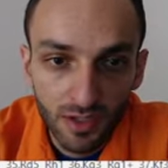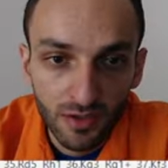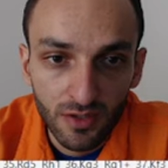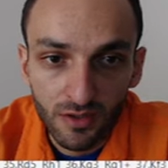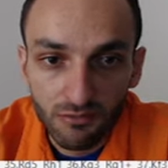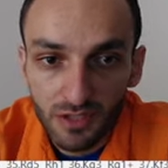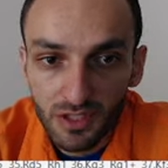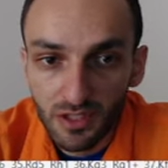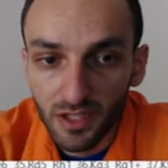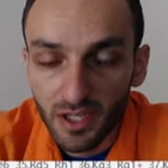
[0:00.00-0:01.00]
This
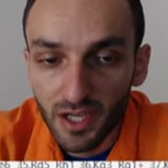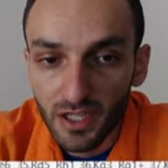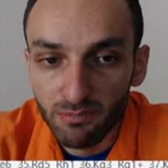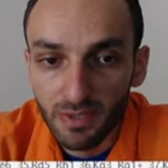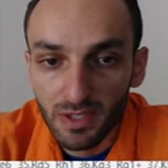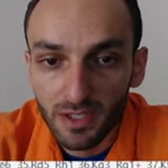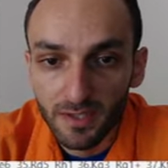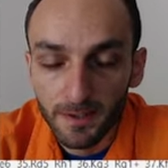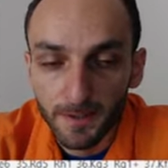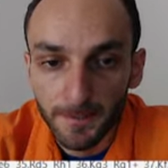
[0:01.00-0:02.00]
recently has been
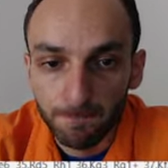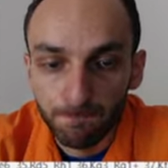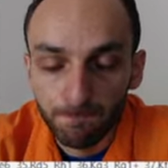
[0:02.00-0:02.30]
uh,